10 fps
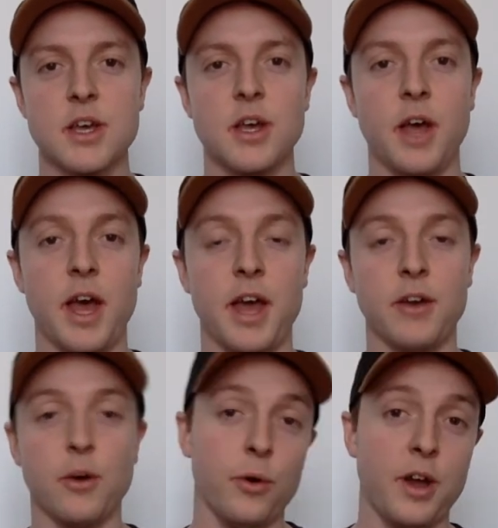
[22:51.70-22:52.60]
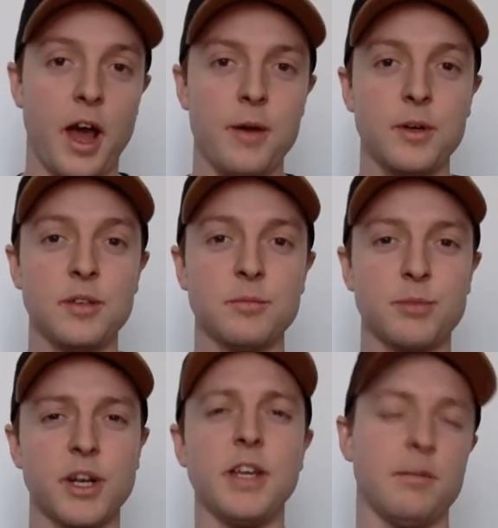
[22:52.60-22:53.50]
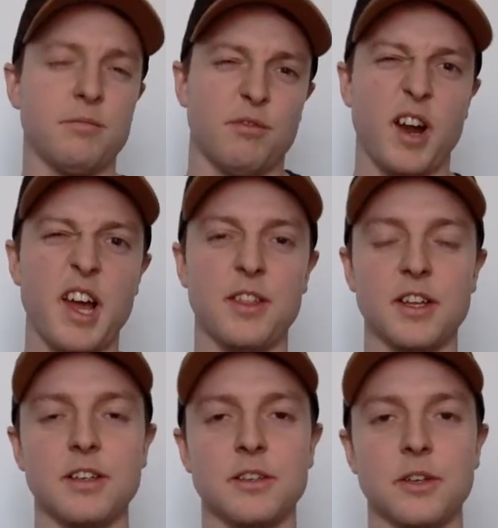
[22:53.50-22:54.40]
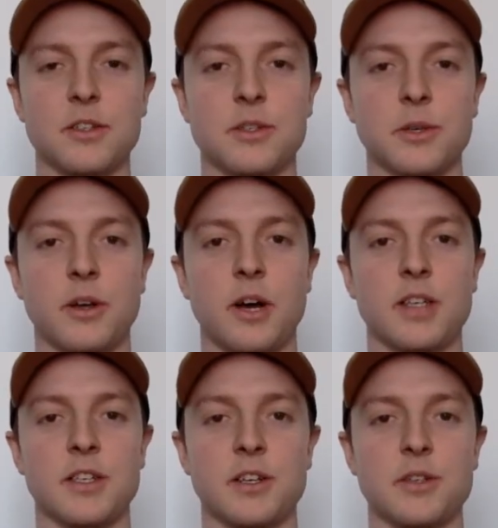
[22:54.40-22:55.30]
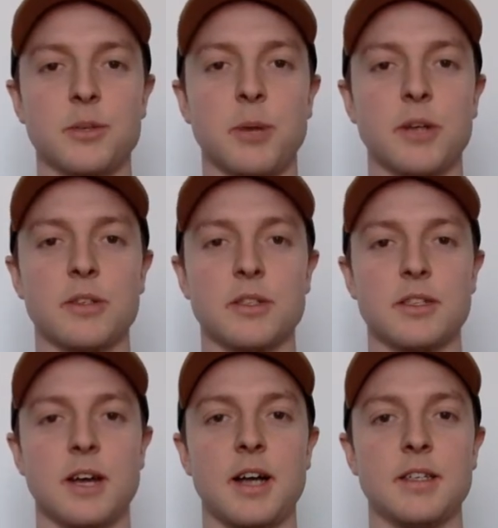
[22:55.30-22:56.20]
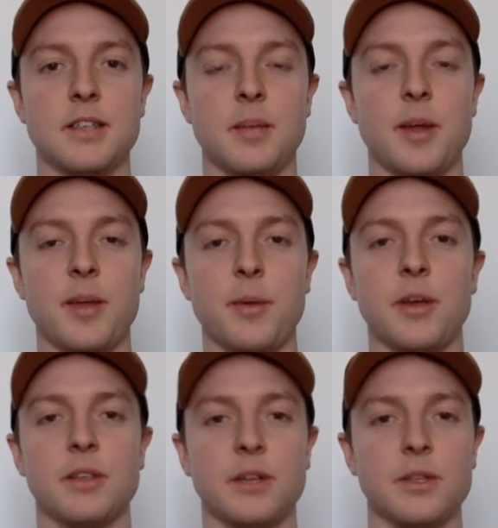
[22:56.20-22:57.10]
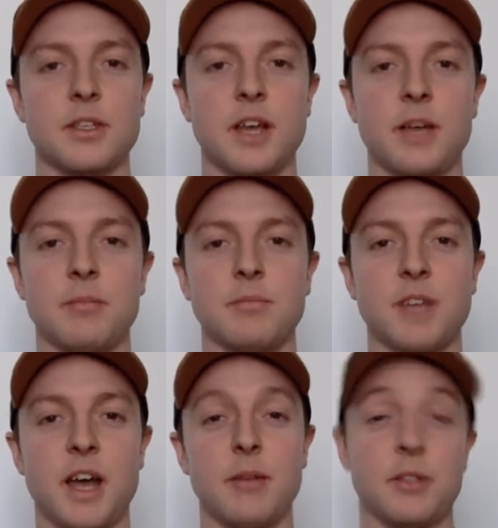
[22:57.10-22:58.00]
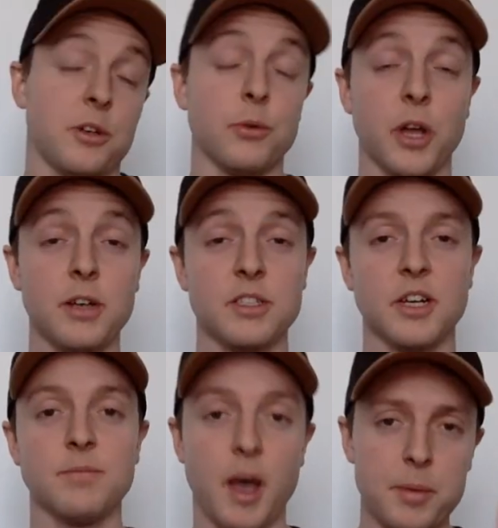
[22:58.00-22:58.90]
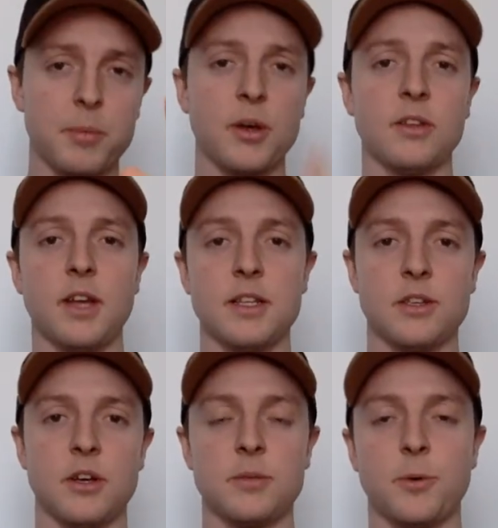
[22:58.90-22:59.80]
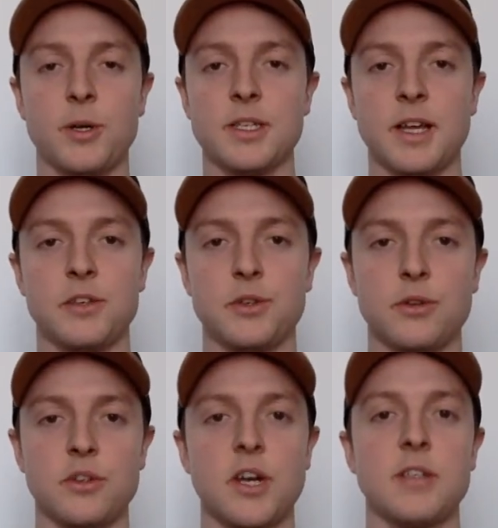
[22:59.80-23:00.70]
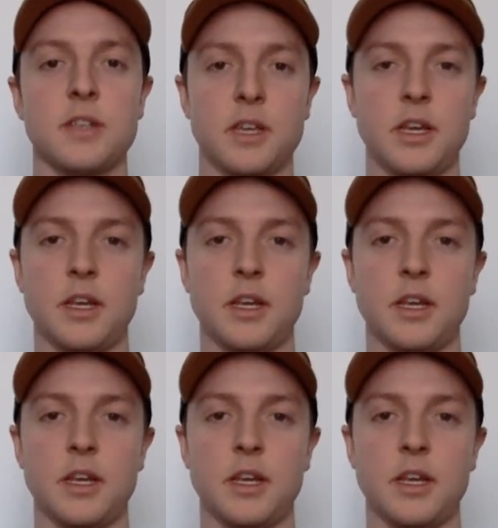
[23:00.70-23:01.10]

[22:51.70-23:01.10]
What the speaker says: and Gordon Hayward. Pretty rare that those two guys, two Boston stars, celebrate their birthday on the same day, which is cool though. So happy birthday to those boys, and to Jason Kidd,